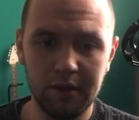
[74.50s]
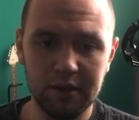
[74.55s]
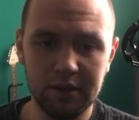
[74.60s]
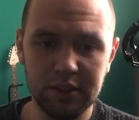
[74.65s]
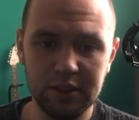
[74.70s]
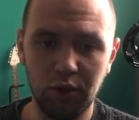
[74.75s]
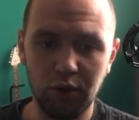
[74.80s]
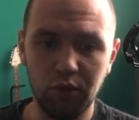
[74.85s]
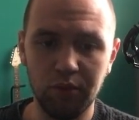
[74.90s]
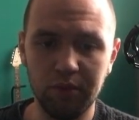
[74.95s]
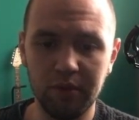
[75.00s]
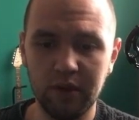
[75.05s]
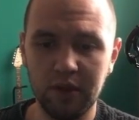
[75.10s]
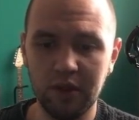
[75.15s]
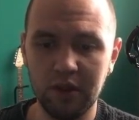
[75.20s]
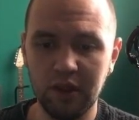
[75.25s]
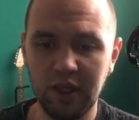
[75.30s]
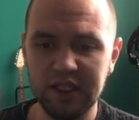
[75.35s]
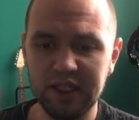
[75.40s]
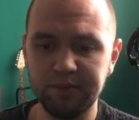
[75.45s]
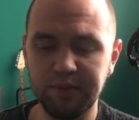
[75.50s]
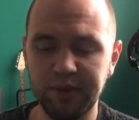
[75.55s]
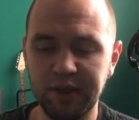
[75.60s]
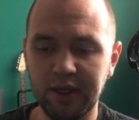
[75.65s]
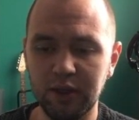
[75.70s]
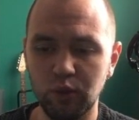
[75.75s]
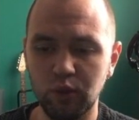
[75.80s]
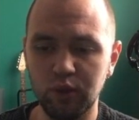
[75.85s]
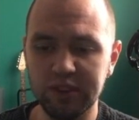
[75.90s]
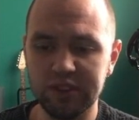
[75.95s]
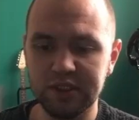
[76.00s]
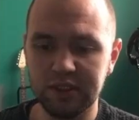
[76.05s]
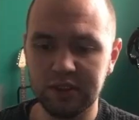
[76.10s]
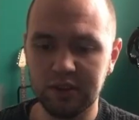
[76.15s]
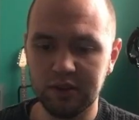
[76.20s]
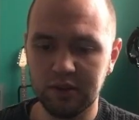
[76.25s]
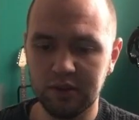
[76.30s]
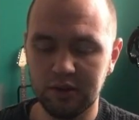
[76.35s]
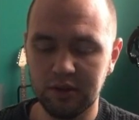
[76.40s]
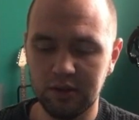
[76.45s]
So let's begin with
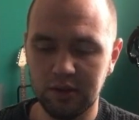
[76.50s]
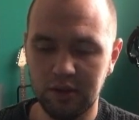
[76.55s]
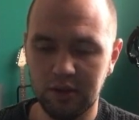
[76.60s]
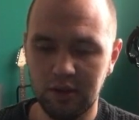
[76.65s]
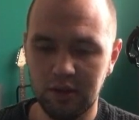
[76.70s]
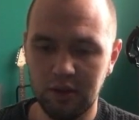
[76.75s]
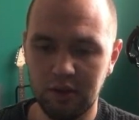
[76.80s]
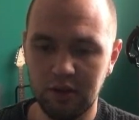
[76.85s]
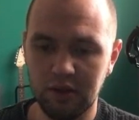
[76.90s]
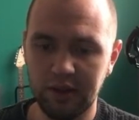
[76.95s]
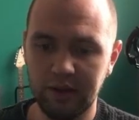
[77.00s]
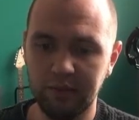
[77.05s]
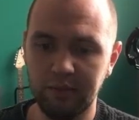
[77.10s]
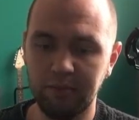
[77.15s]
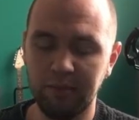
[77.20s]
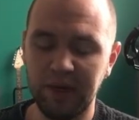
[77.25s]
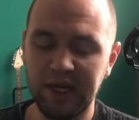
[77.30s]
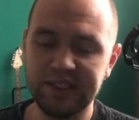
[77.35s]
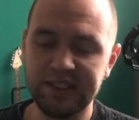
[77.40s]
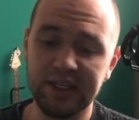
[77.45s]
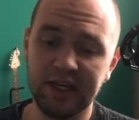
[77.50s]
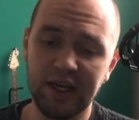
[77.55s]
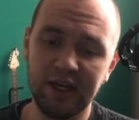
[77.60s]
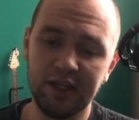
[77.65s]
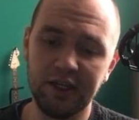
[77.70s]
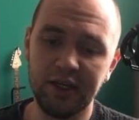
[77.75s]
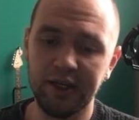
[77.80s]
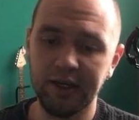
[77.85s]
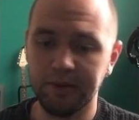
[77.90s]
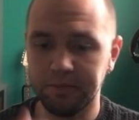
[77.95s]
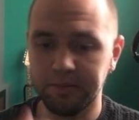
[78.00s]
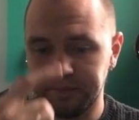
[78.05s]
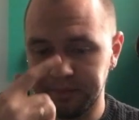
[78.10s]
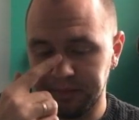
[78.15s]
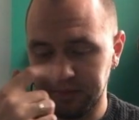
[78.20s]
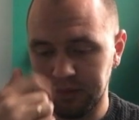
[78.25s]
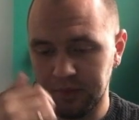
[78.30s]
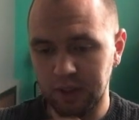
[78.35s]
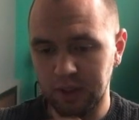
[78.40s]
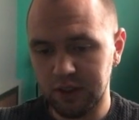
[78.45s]
the basic idea.
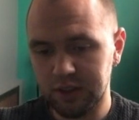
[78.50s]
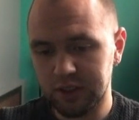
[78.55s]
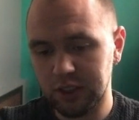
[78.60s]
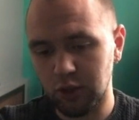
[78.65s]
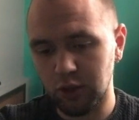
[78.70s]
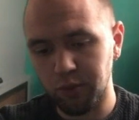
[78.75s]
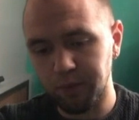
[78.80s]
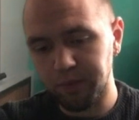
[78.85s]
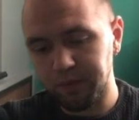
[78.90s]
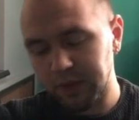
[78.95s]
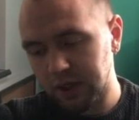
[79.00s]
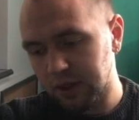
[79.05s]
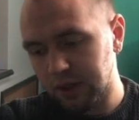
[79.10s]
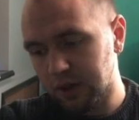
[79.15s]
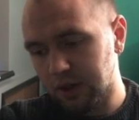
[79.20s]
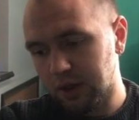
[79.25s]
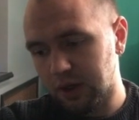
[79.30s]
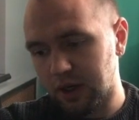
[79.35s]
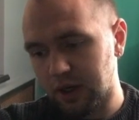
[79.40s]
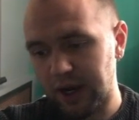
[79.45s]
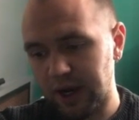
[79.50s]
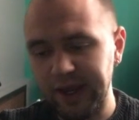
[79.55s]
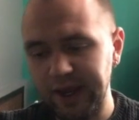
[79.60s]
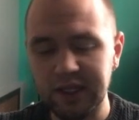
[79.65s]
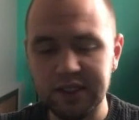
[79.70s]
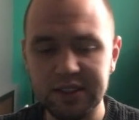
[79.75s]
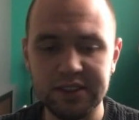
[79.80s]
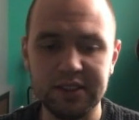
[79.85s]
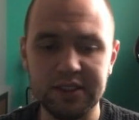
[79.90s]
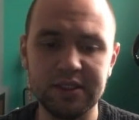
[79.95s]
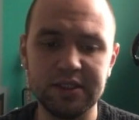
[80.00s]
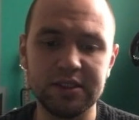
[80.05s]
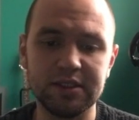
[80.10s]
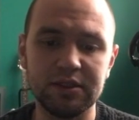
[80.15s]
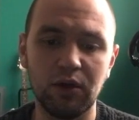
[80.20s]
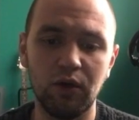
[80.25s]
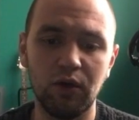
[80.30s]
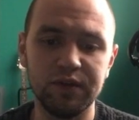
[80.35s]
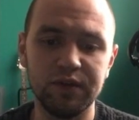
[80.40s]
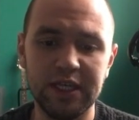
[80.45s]
So eye consists
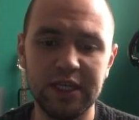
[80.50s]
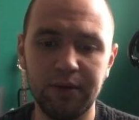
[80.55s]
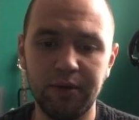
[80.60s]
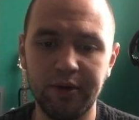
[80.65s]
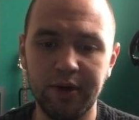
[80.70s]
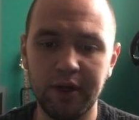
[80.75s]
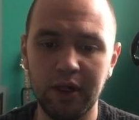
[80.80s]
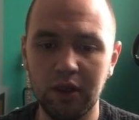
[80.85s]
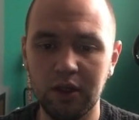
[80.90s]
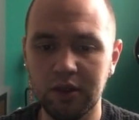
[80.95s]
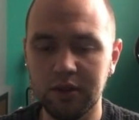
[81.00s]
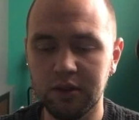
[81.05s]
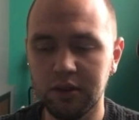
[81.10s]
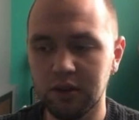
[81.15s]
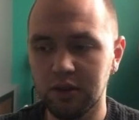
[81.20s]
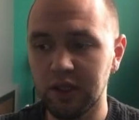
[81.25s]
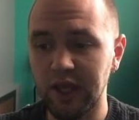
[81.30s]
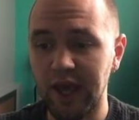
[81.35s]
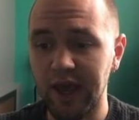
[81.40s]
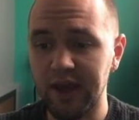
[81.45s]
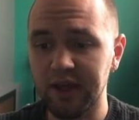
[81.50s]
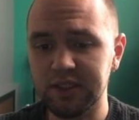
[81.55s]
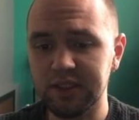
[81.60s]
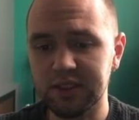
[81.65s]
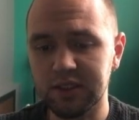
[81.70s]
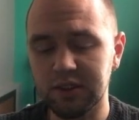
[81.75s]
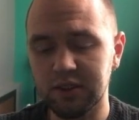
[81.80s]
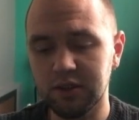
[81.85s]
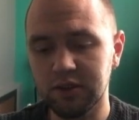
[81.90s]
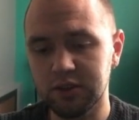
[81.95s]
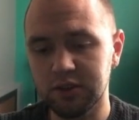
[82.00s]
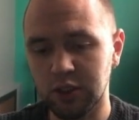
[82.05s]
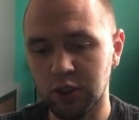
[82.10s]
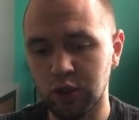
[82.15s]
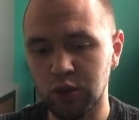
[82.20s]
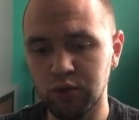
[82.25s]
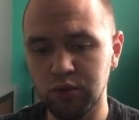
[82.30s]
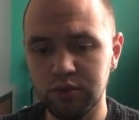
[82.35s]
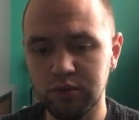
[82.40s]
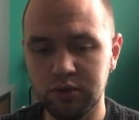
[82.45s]
of several layers,
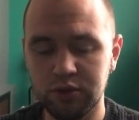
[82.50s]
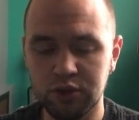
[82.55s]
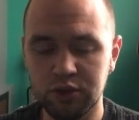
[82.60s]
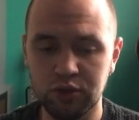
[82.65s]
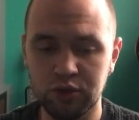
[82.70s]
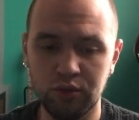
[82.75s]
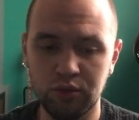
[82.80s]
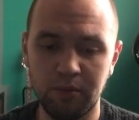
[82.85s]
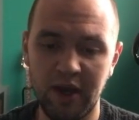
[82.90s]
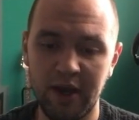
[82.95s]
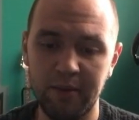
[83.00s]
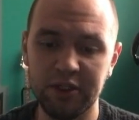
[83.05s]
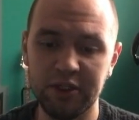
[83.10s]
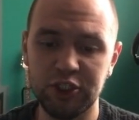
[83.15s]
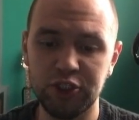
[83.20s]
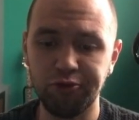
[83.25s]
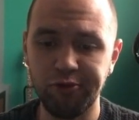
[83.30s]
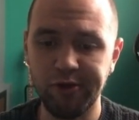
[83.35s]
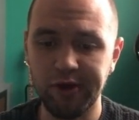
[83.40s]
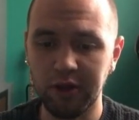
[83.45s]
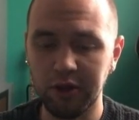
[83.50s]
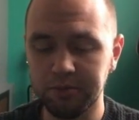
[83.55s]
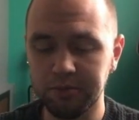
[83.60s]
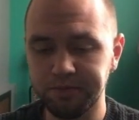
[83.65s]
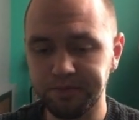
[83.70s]
so do my material.